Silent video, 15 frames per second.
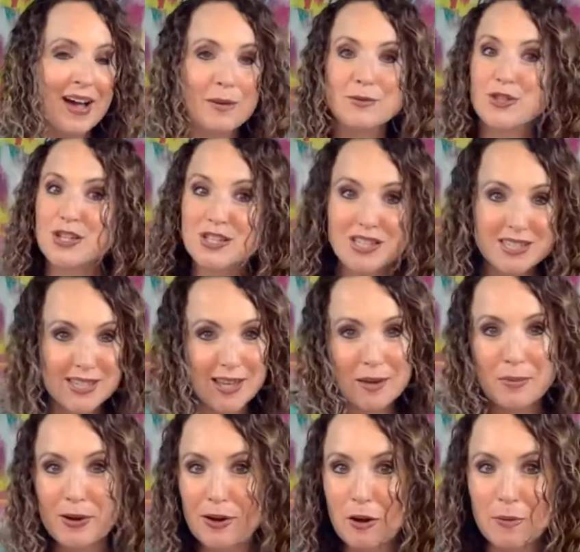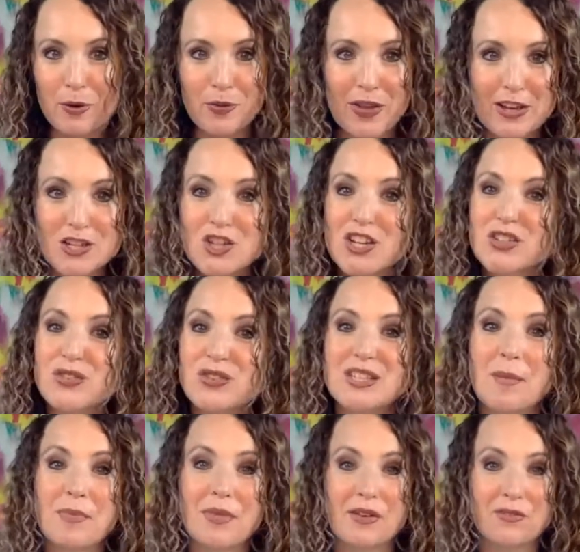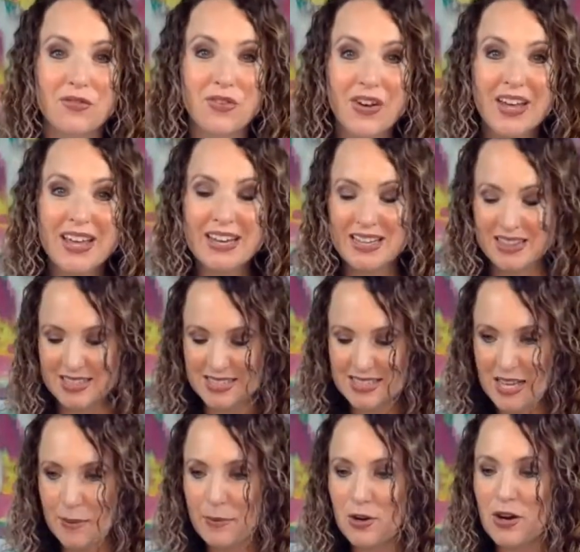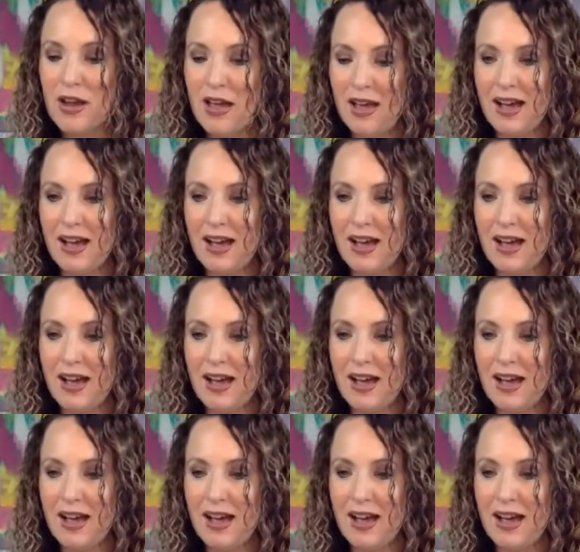just to celebrate our birthday, just for something fun in the summer.